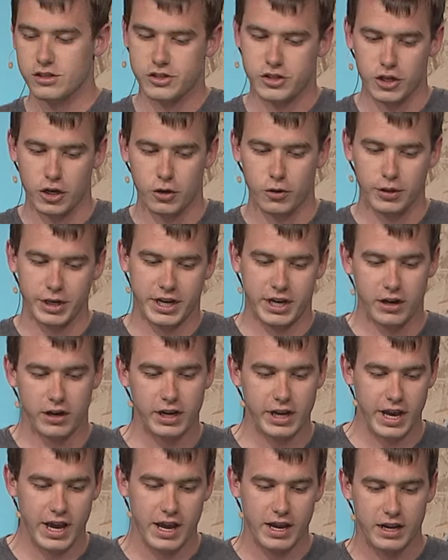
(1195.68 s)
so
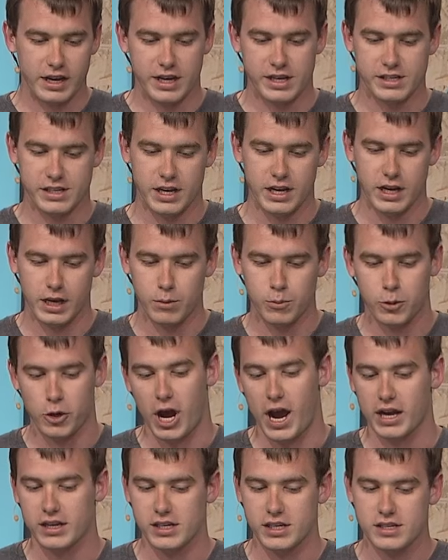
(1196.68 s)
here again is it in
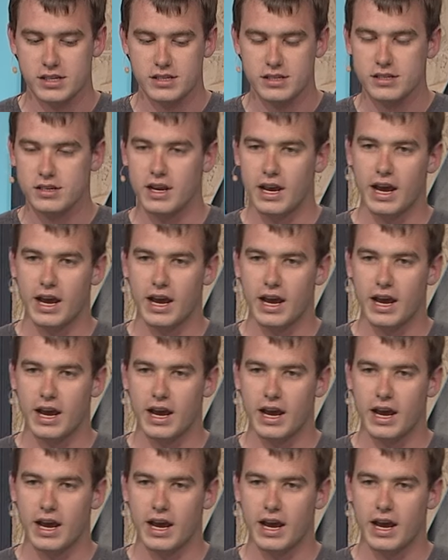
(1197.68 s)
practice.